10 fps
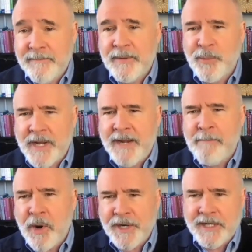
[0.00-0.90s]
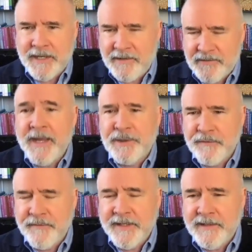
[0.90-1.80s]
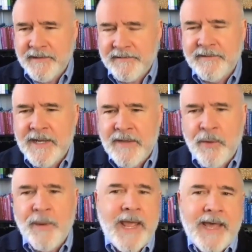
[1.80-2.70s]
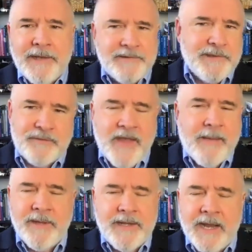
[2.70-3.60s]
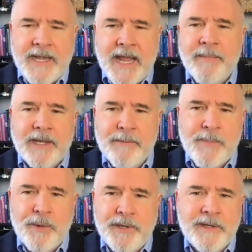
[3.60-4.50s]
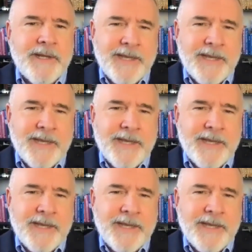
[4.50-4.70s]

I mean, we kind of market it as mental fitness, though it has this family dynamic component.